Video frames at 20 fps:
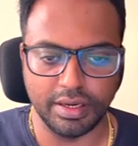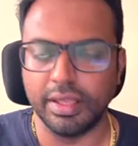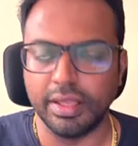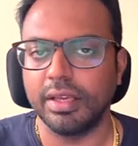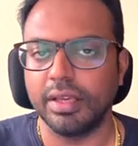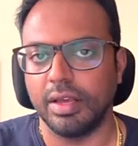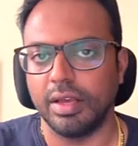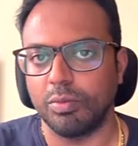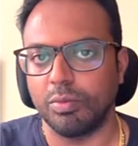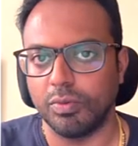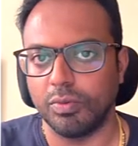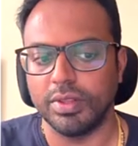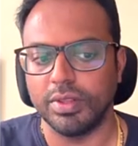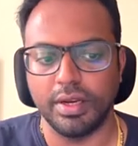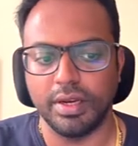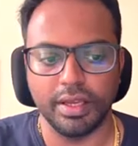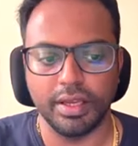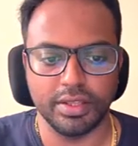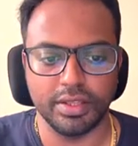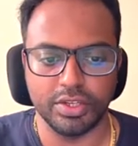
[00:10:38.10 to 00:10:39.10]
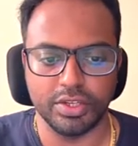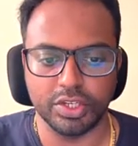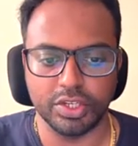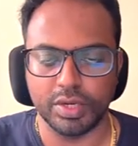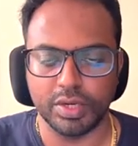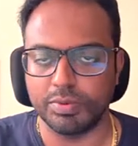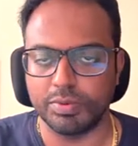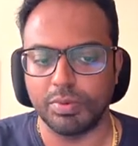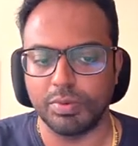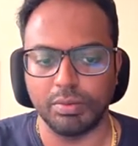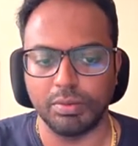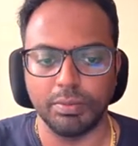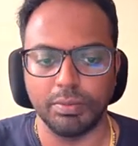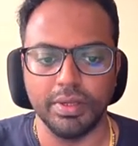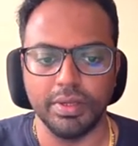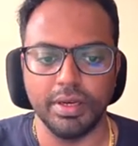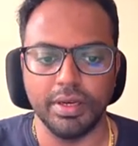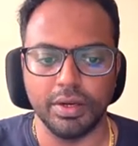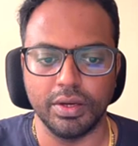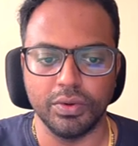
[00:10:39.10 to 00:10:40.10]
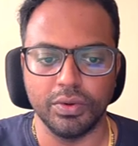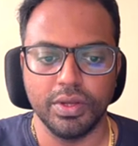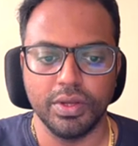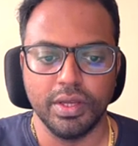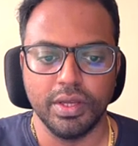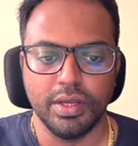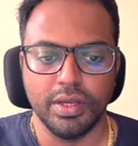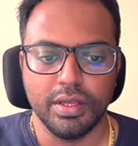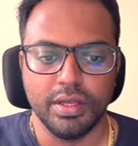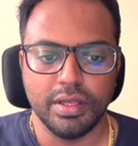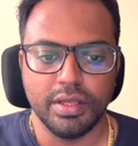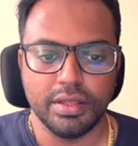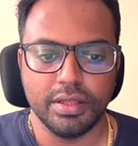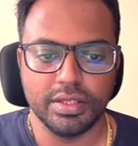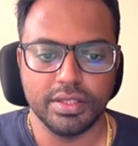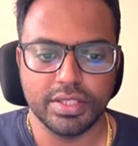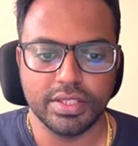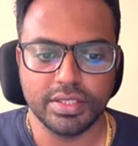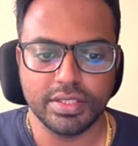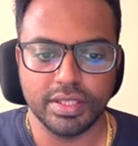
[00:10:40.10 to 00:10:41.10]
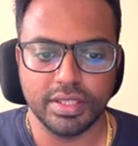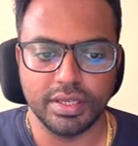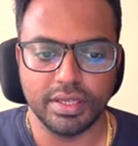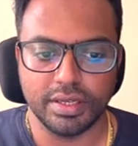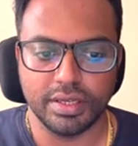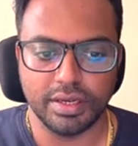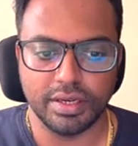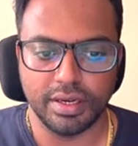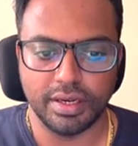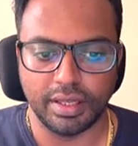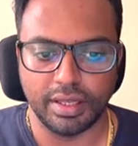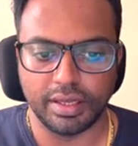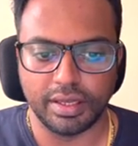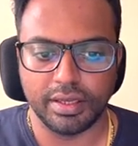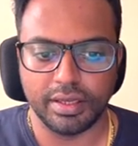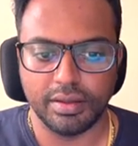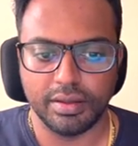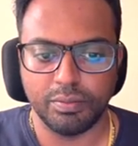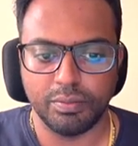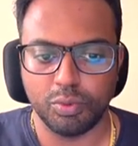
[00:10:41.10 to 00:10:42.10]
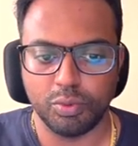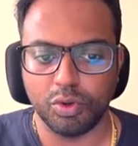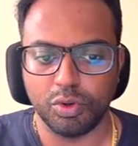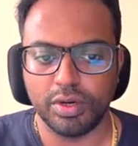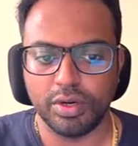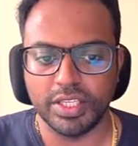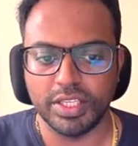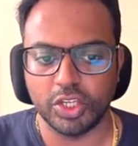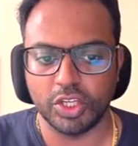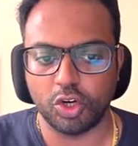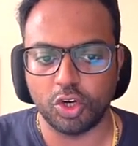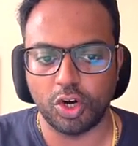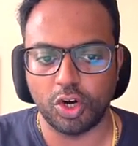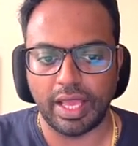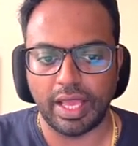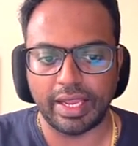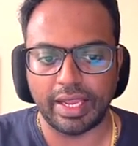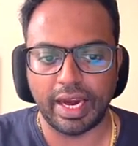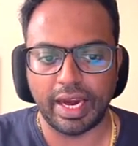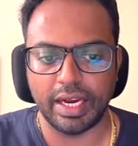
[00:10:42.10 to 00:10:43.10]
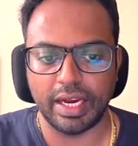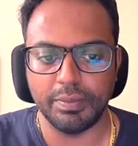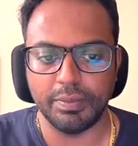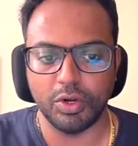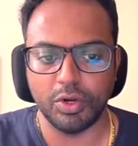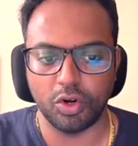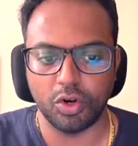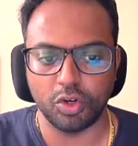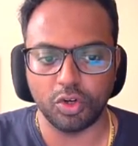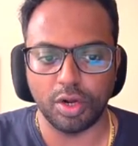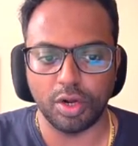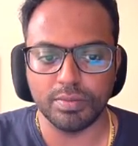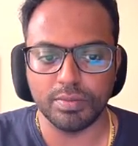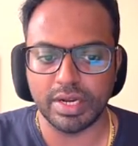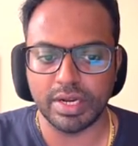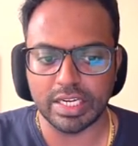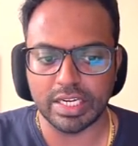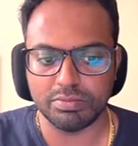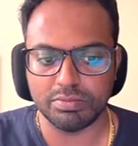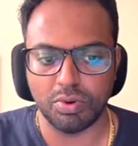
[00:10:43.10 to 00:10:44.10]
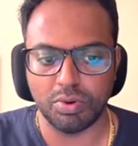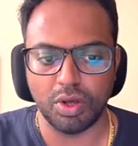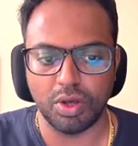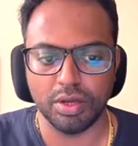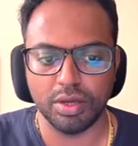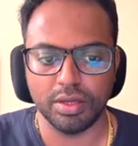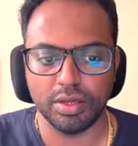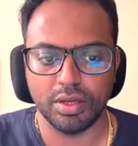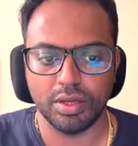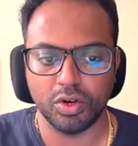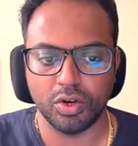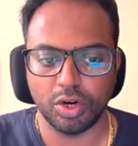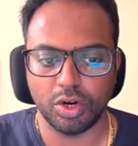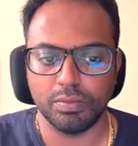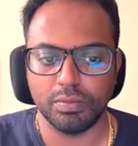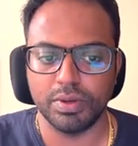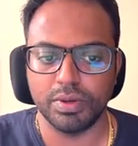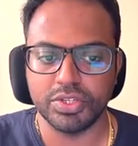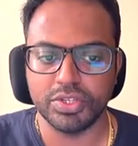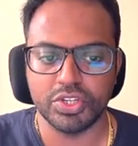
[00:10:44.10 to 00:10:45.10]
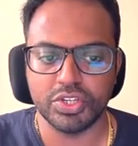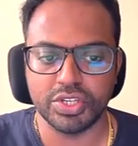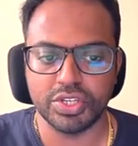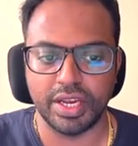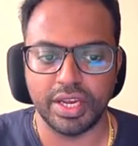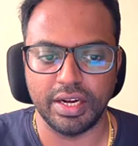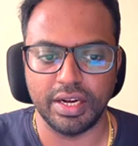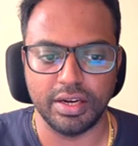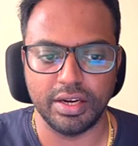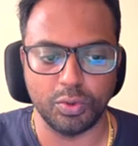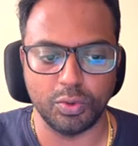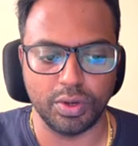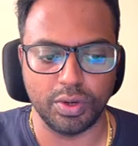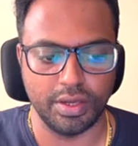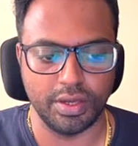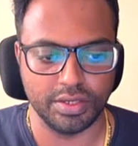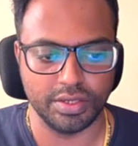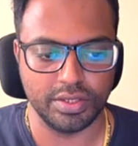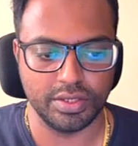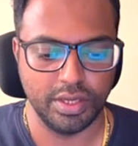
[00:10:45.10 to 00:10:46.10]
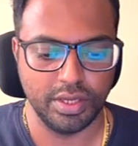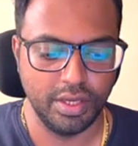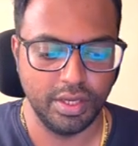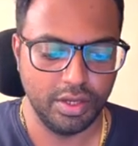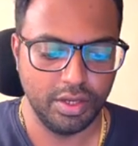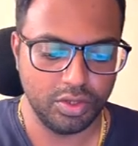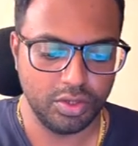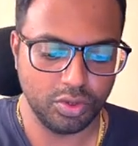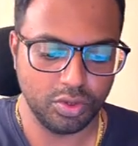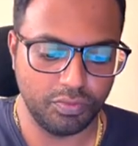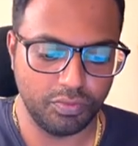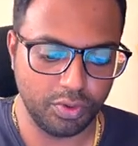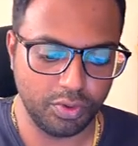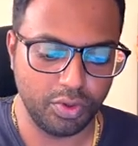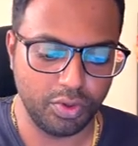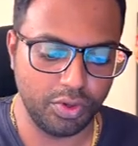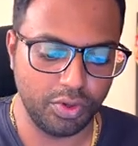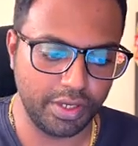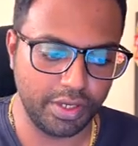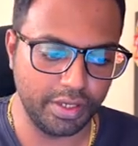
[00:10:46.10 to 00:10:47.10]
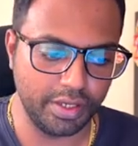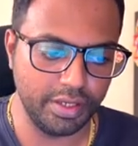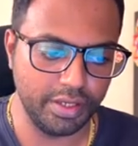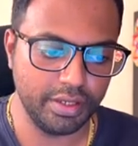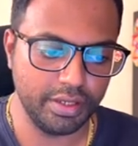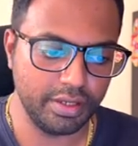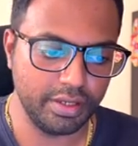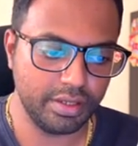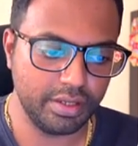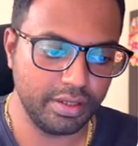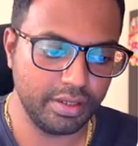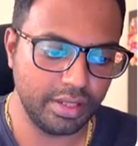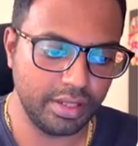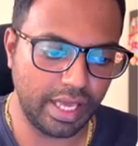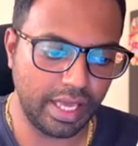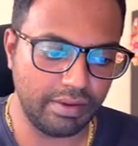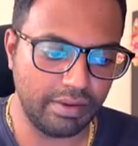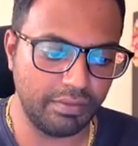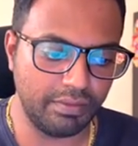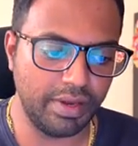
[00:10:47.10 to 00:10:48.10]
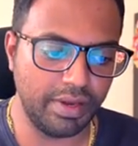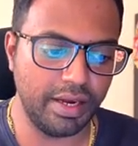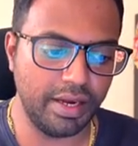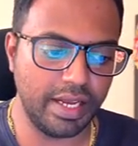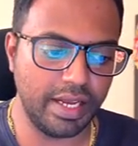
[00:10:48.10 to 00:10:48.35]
I'll provide the link in the description probably. Now, this is the link, proclassacademy.com/blog robust scalar outliers. So if you go here, they have a very nice